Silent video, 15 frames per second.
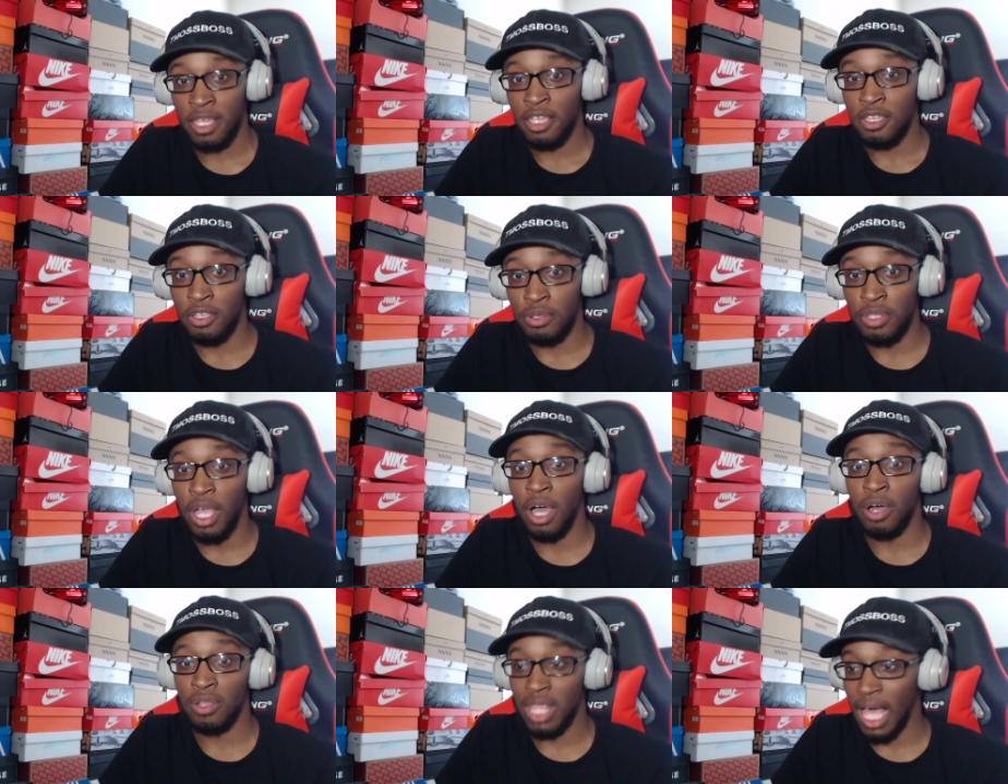you
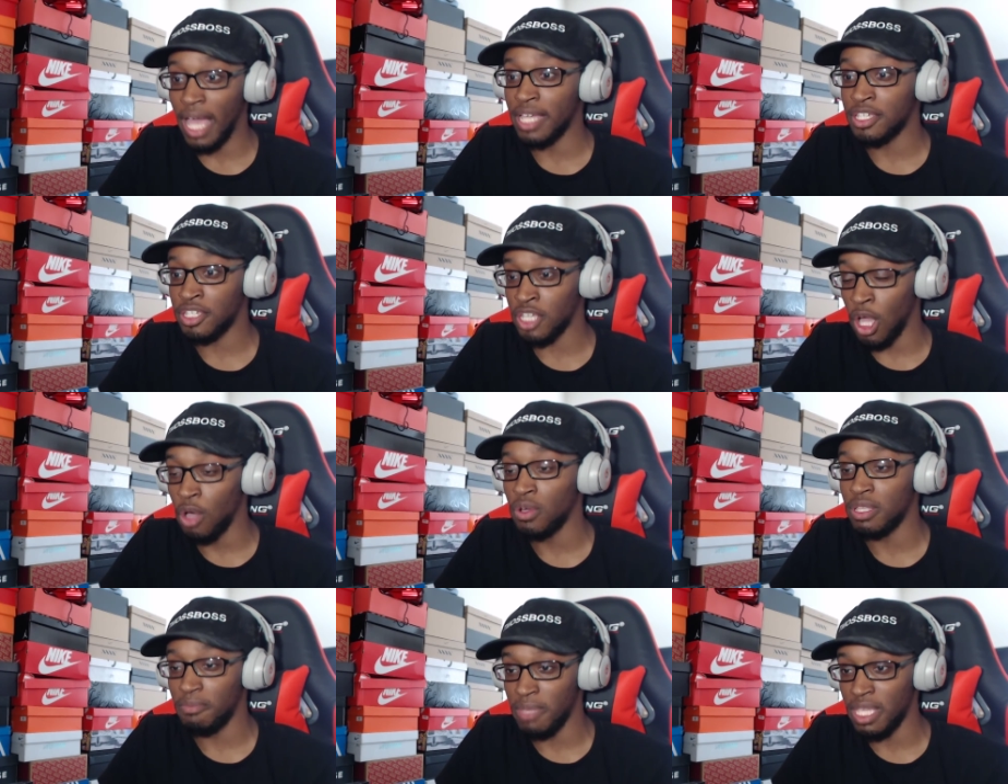know, like
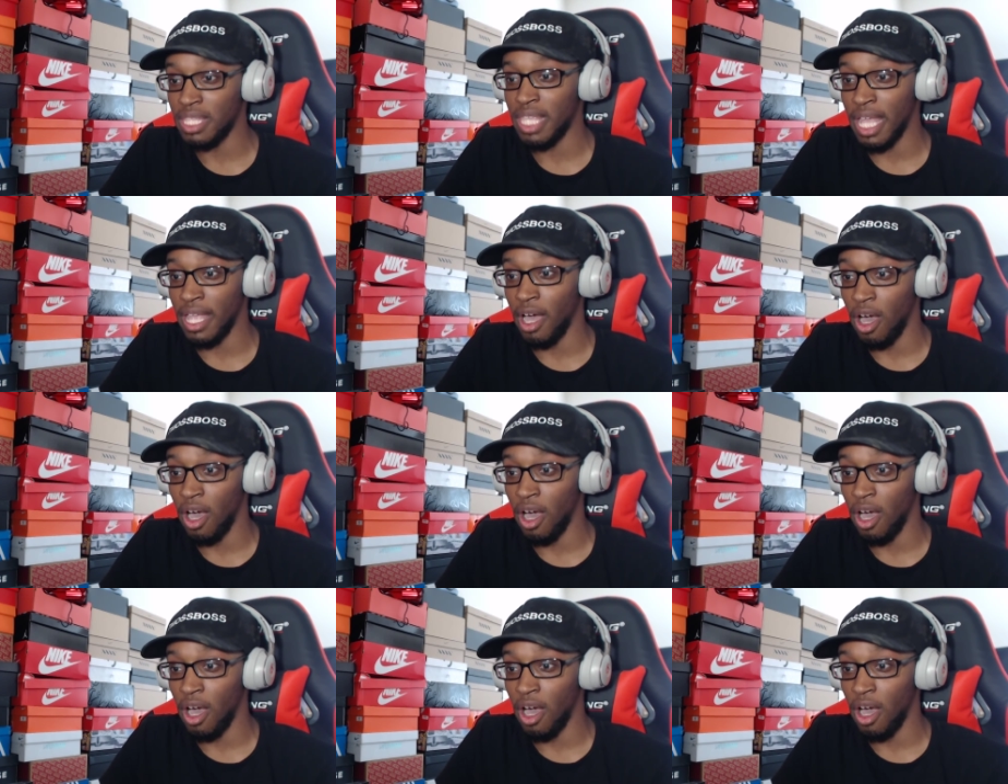showing me that